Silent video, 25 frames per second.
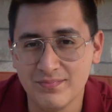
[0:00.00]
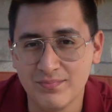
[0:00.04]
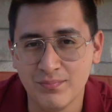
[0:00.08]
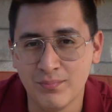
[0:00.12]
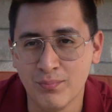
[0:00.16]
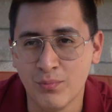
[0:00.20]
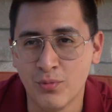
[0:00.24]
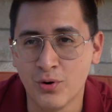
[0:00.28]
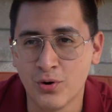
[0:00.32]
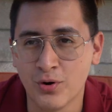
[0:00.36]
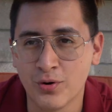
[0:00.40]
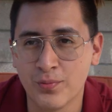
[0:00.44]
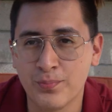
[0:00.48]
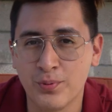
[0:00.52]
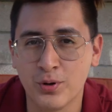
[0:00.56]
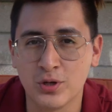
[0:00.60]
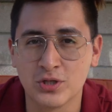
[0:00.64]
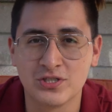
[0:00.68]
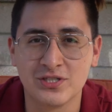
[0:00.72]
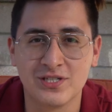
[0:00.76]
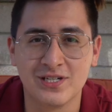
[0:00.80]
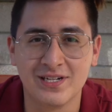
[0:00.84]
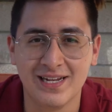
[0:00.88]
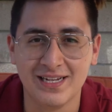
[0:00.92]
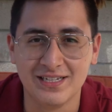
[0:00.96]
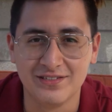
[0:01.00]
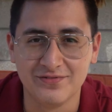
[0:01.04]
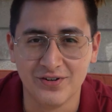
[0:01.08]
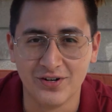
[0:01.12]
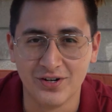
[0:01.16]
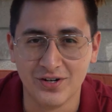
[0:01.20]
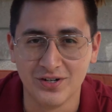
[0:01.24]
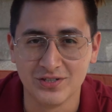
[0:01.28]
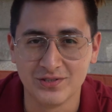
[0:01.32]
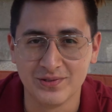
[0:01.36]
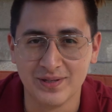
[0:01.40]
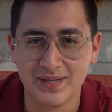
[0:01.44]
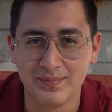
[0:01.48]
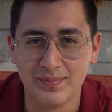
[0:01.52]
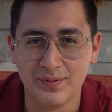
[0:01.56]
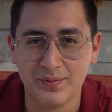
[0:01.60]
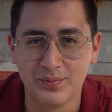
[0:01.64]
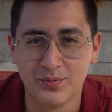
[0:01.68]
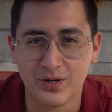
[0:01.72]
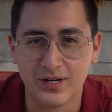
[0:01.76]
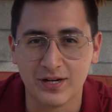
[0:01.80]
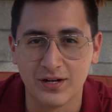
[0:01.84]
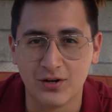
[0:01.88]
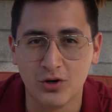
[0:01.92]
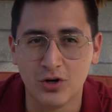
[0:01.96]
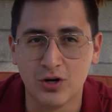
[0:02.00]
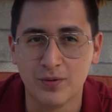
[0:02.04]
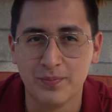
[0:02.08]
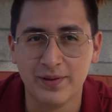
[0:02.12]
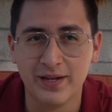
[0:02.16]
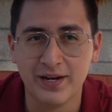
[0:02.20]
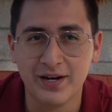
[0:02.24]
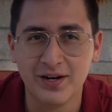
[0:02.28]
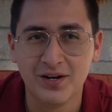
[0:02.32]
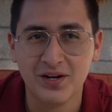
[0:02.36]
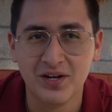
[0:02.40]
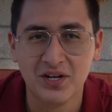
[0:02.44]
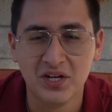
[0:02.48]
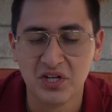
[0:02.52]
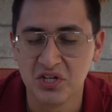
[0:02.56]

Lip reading: more personalized photos, right? People can go up there,